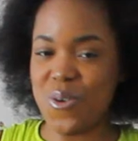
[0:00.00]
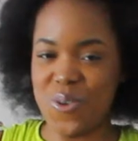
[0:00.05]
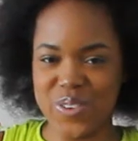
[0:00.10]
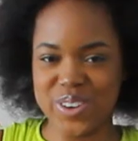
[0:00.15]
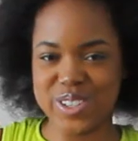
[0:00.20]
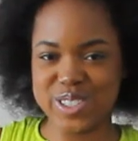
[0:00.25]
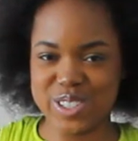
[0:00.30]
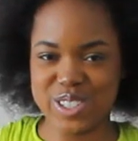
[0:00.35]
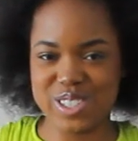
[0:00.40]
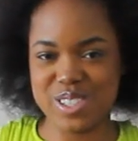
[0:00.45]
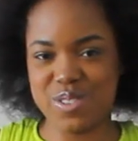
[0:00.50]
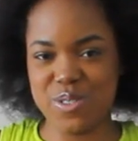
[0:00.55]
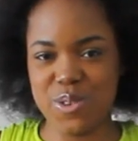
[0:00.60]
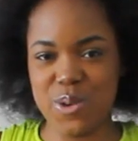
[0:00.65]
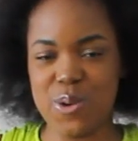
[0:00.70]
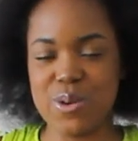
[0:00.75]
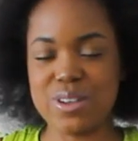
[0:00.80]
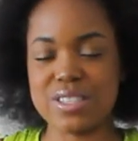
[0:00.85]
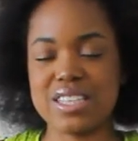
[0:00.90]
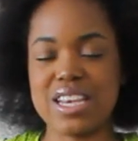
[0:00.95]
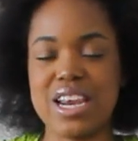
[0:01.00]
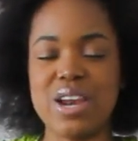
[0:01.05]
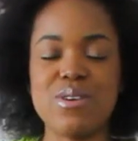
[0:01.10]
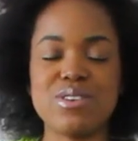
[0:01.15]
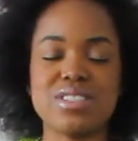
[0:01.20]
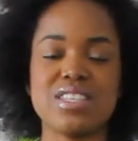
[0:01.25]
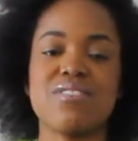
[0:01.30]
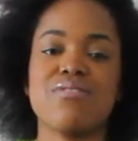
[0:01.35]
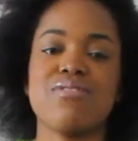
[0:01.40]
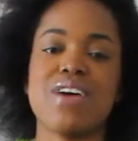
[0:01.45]
gorgeous, of course, and it
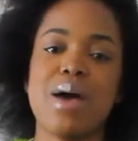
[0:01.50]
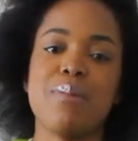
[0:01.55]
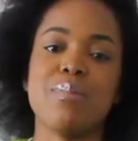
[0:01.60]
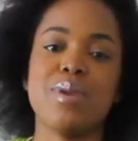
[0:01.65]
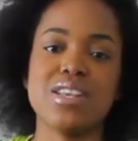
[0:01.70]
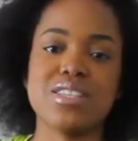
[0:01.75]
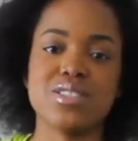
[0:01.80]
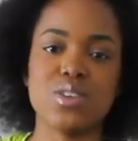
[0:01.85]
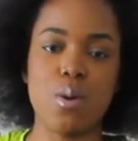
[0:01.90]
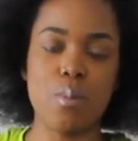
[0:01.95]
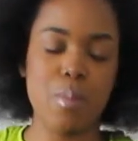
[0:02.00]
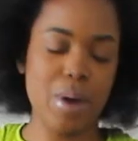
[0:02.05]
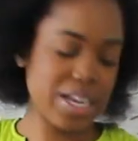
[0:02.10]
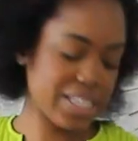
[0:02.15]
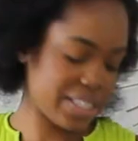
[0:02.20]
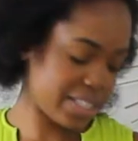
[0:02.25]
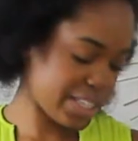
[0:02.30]
looks fabulous for my